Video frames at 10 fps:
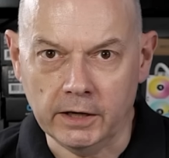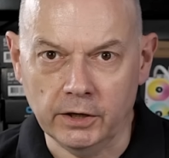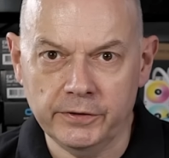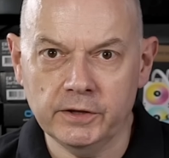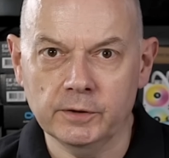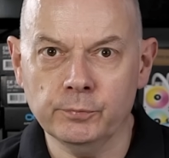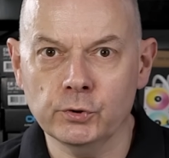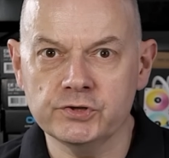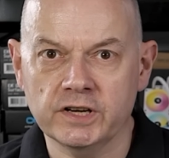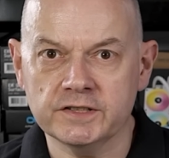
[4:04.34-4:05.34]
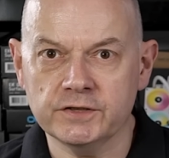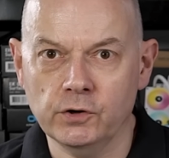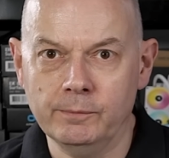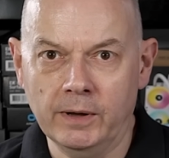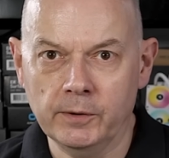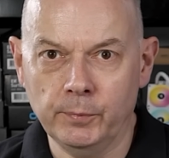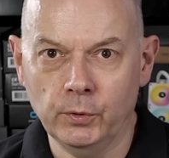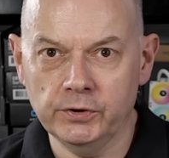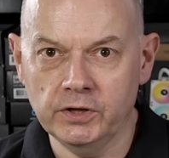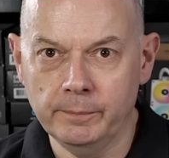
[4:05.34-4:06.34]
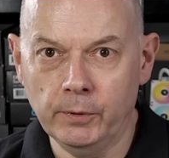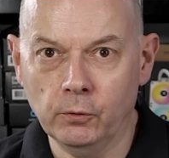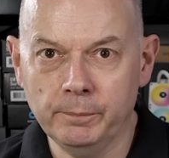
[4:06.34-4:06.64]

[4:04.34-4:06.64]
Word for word: And I think the Project Zero motherboard in the built